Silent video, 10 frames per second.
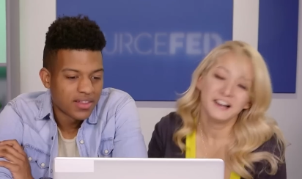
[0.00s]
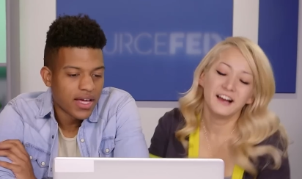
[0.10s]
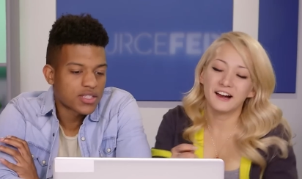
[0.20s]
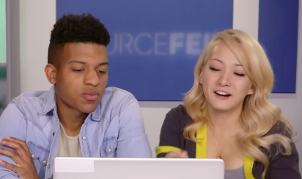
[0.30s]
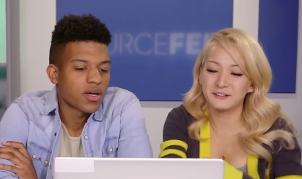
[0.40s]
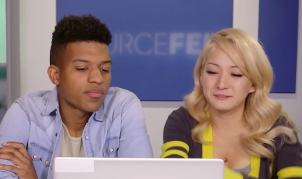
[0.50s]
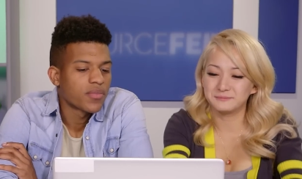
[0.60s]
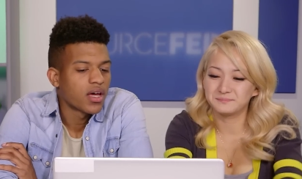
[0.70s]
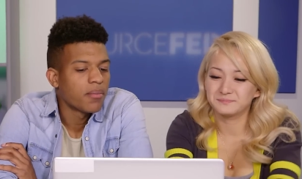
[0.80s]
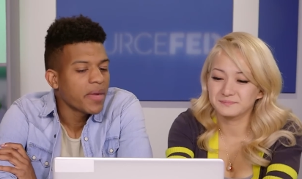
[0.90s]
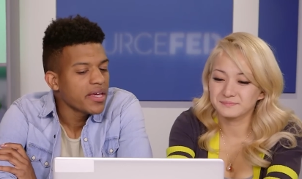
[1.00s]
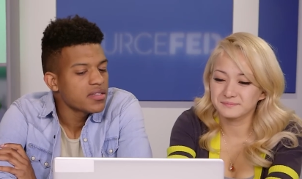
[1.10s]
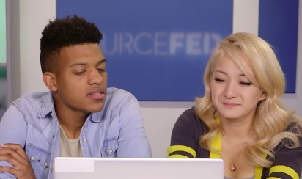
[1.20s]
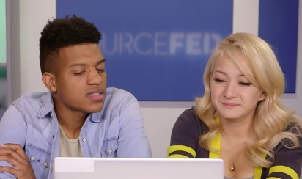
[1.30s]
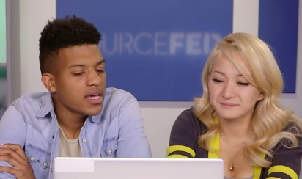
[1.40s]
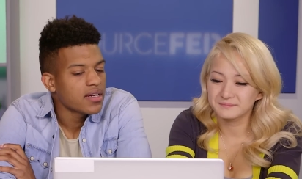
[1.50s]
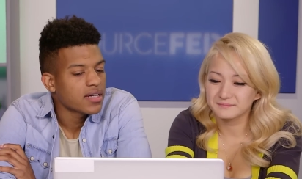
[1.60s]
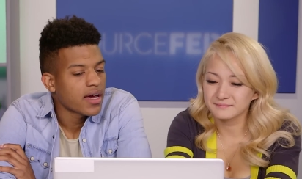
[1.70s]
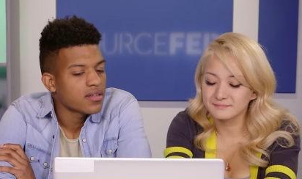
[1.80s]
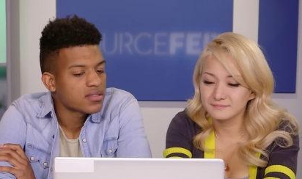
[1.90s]
Speaker 1: Next one. Amazing
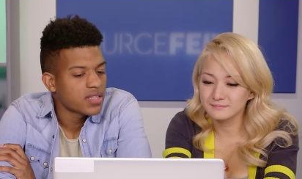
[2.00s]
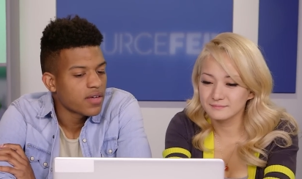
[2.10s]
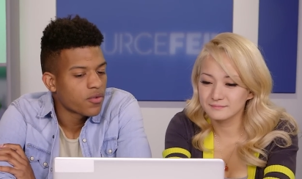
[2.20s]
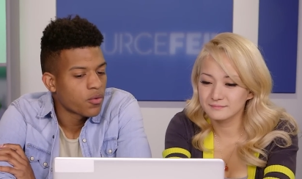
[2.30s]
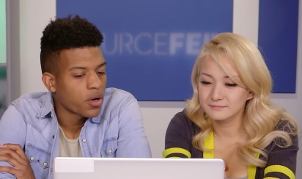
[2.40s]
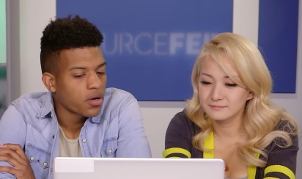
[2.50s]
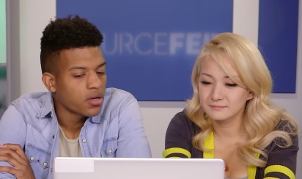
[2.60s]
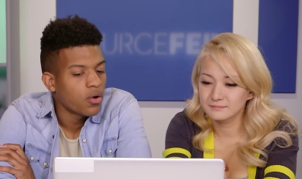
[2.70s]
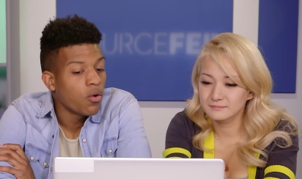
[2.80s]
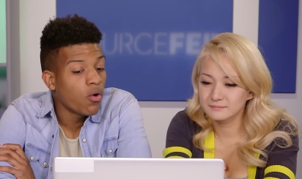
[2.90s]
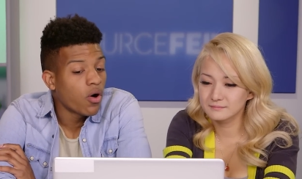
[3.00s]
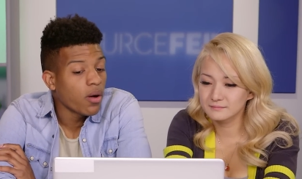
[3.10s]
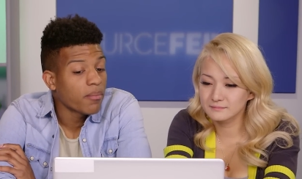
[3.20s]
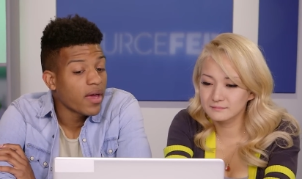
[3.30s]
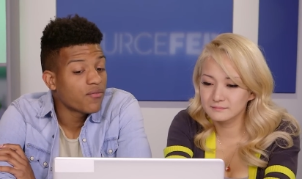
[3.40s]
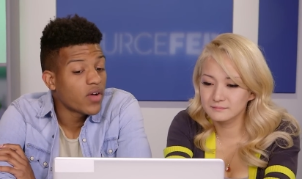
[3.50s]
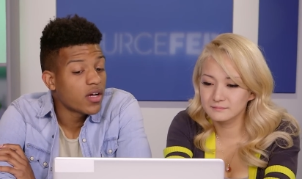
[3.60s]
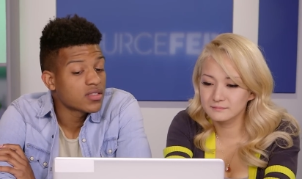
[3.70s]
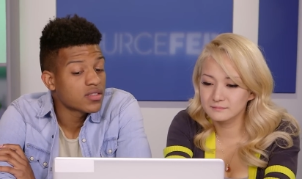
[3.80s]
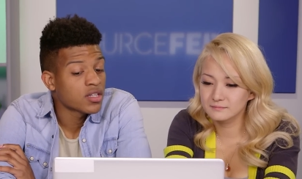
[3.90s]
takedown, safe for work, or man
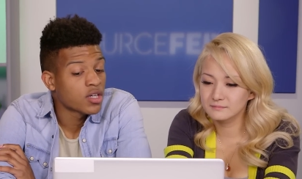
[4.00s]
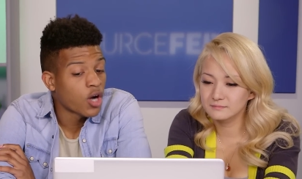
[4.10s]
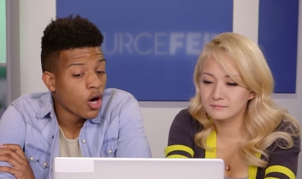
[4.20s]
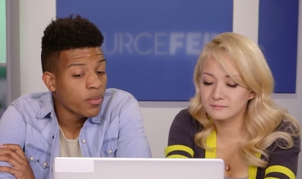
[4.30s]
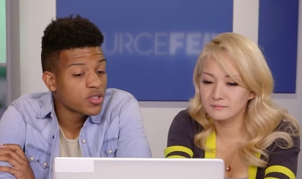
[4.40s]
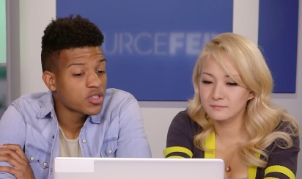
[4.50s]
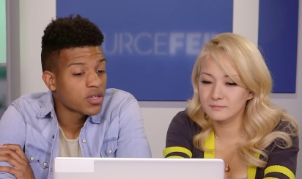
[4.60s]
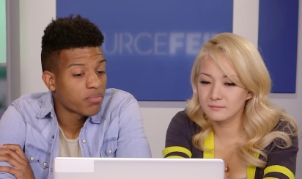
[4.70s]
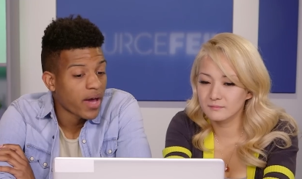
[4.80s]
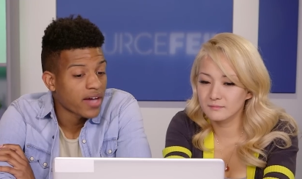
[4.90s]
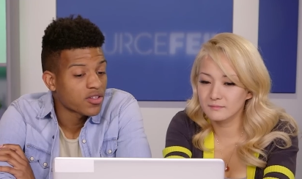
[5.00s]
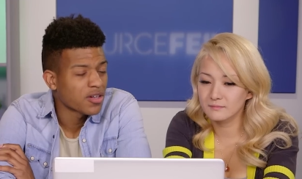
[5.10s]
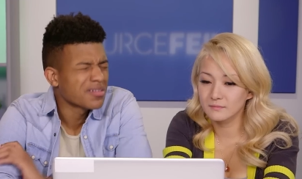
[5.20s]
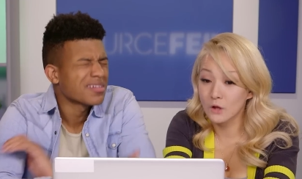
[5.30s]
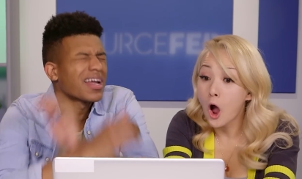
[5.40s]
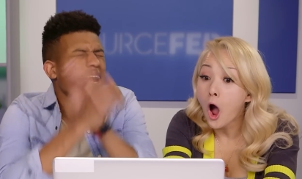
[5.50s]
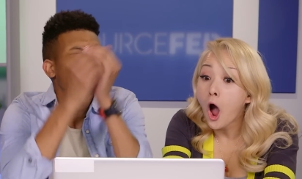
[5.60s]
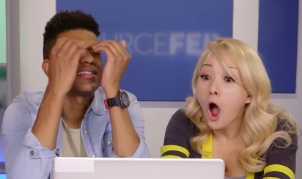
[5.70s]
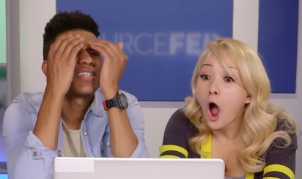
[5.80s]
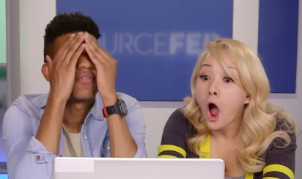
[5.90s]
falls into garbage compactor,
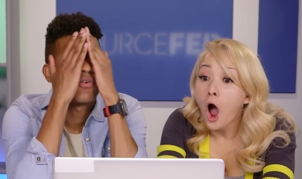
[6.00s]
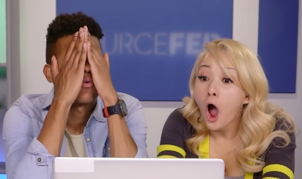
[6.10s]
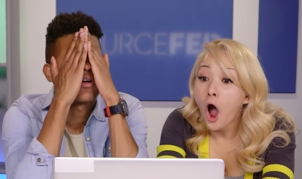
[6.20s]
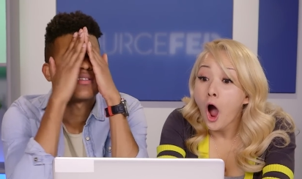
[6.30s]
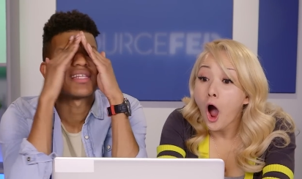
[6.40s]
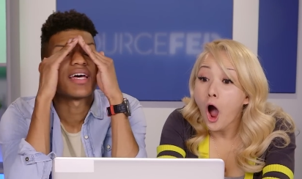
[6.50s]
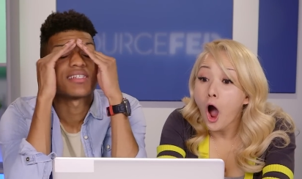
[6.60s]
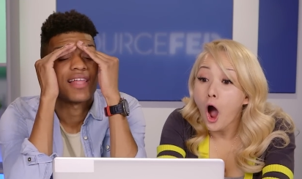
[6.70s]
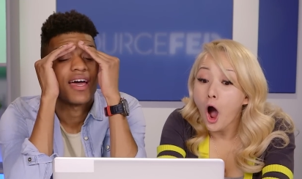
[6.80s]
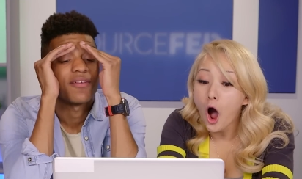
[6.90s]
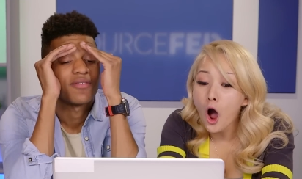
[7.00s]
not safe for work slash life.